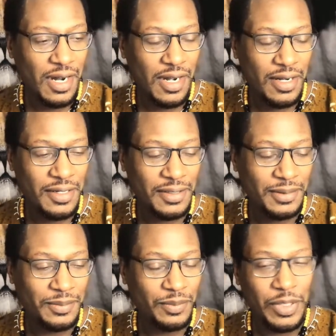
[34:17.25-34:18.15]

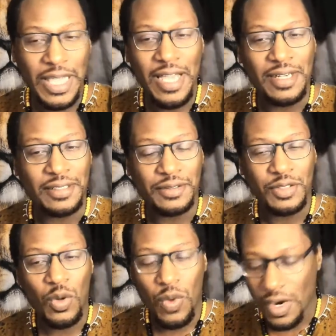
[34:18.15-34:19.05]
But yeah,
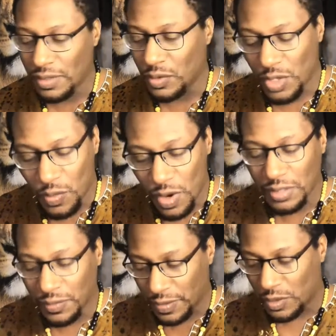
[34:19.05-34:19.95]
your
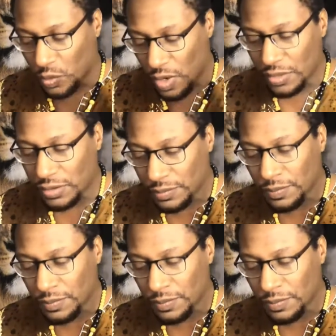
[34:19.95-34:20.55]
worst investment, when